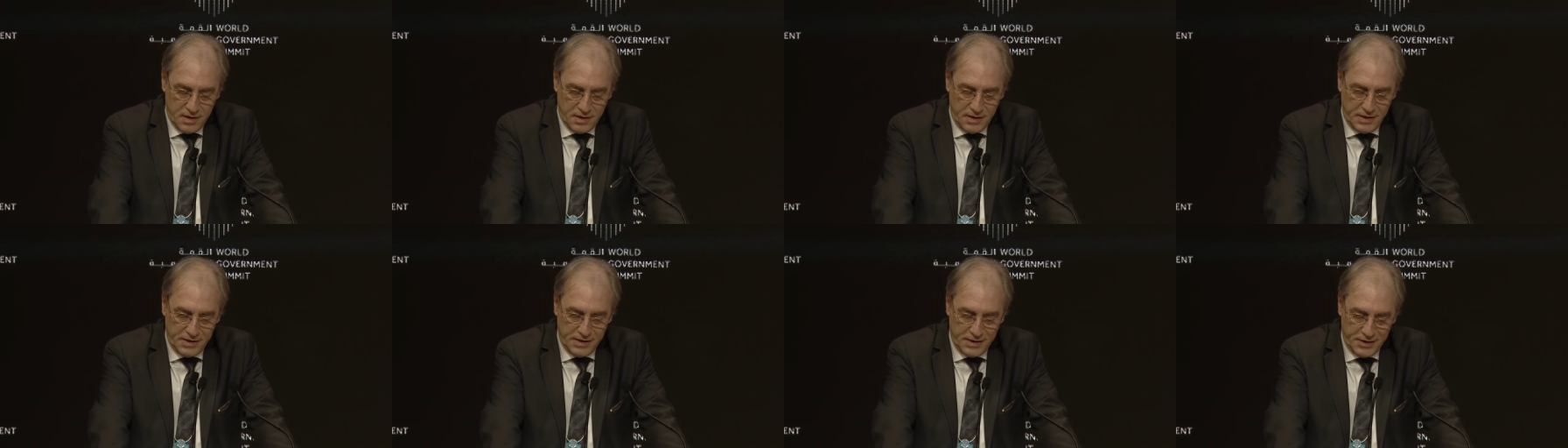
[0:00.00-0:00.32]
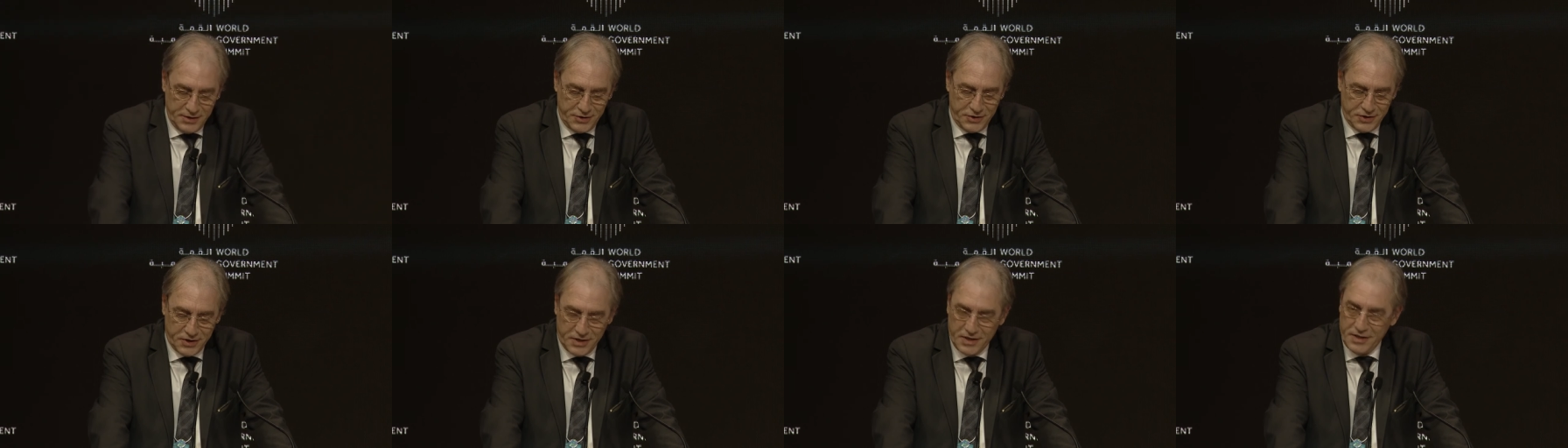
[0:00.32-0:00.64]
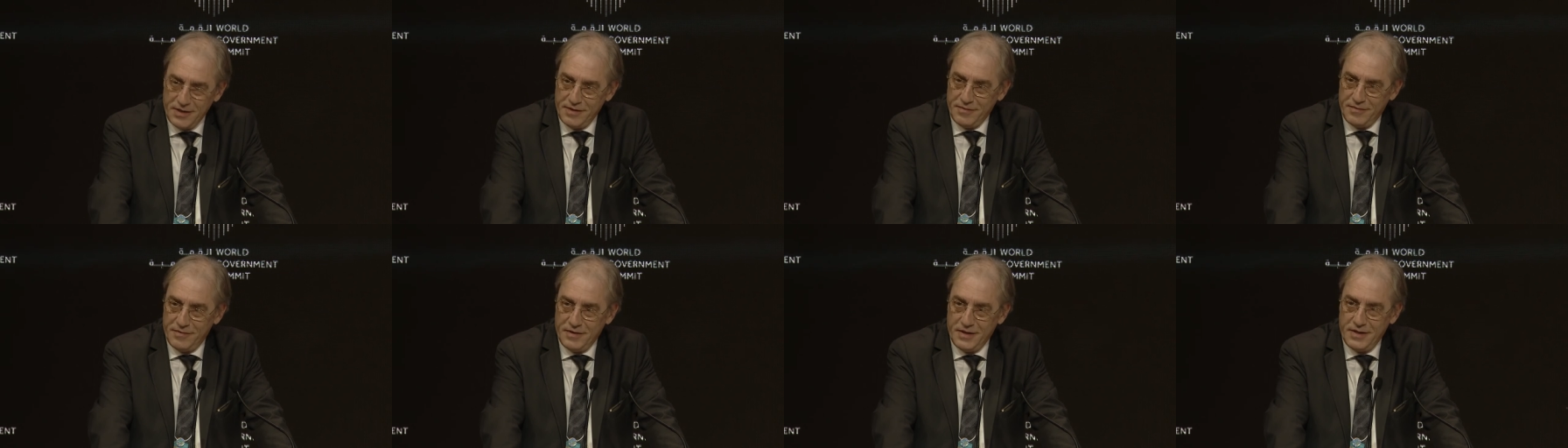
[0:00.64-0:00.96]

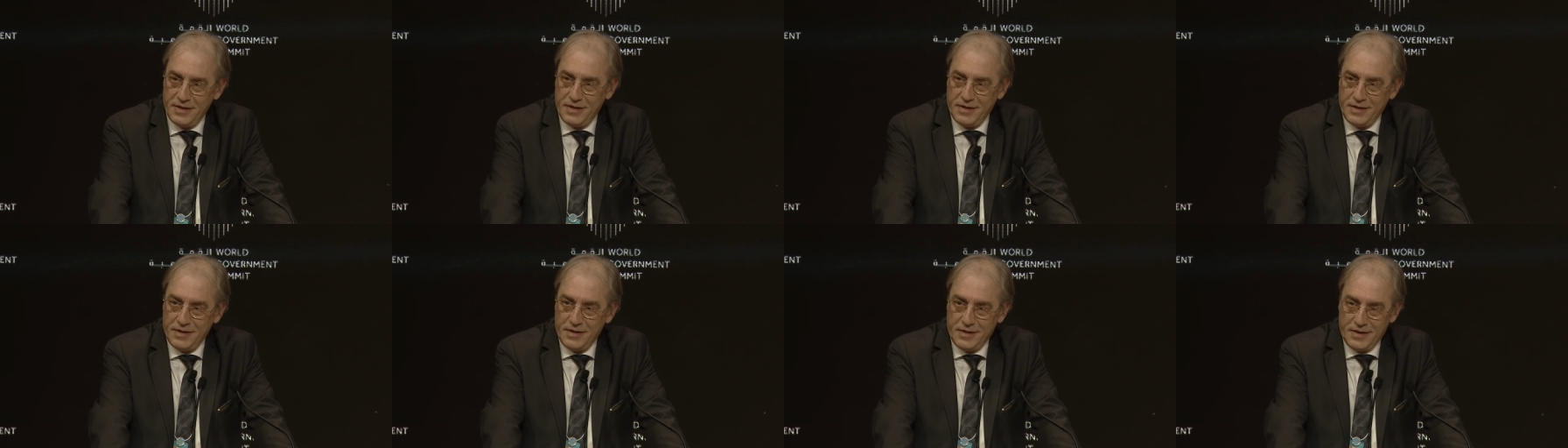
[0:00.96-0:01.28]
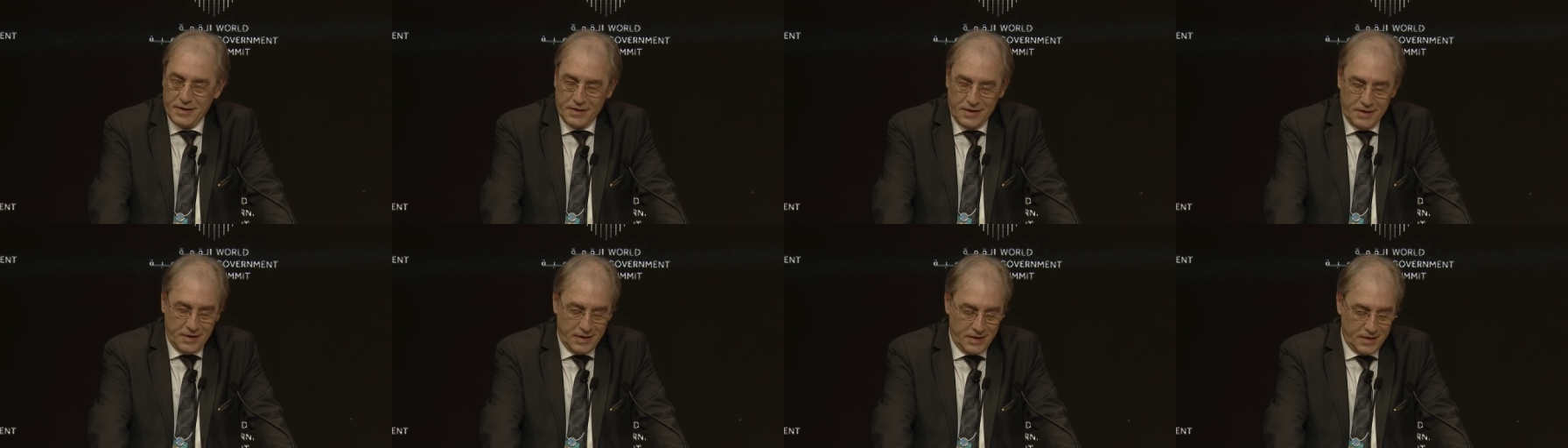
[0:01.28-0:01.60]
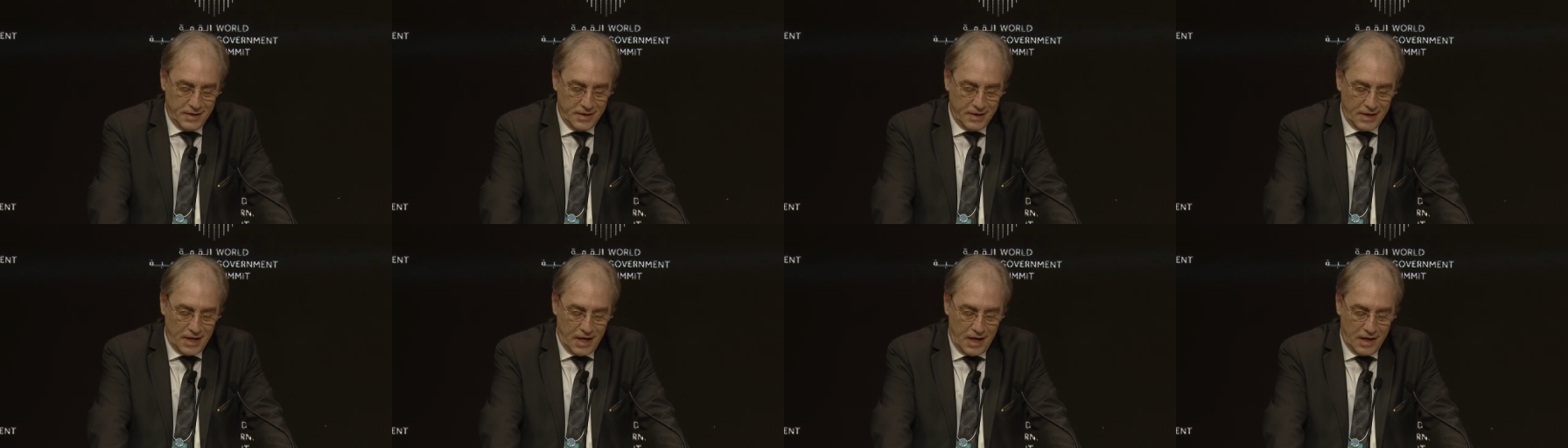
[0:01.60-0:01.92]
initiative
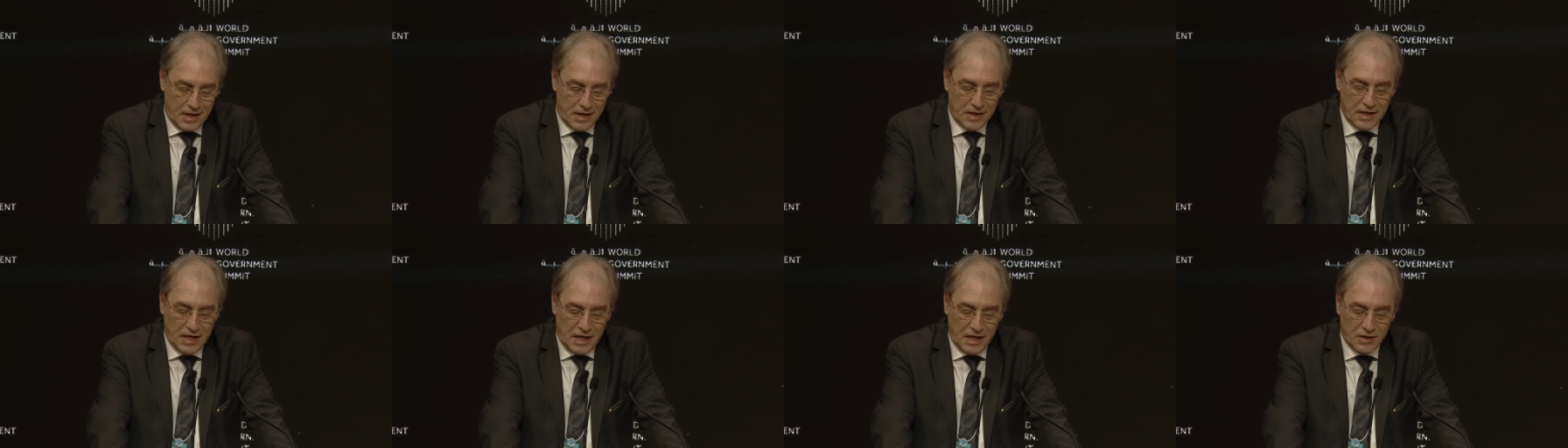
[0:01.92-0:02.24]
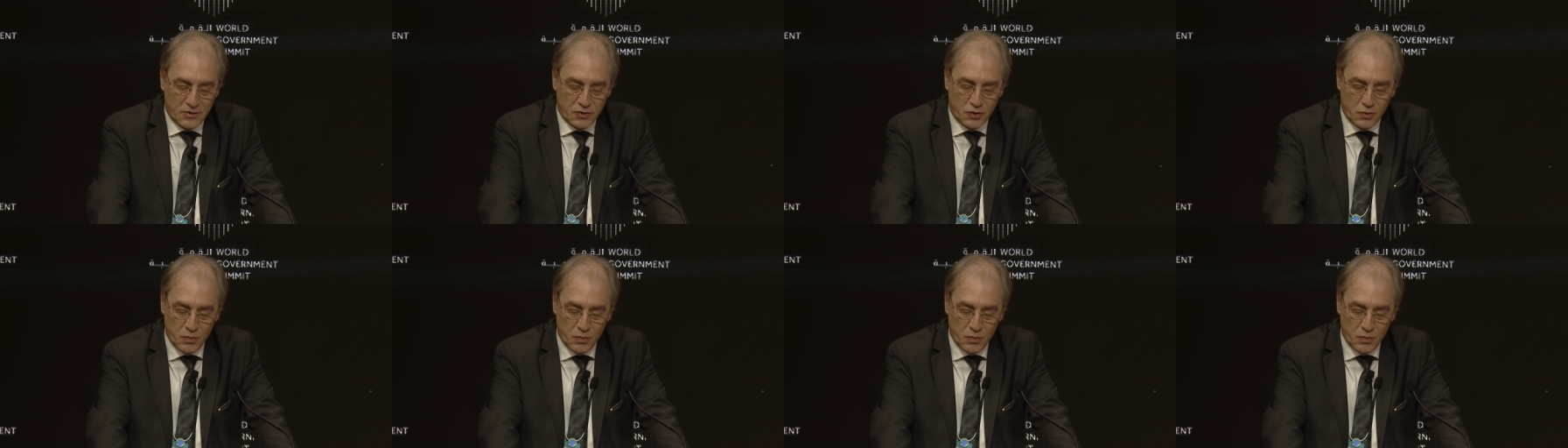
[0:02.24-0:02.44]
are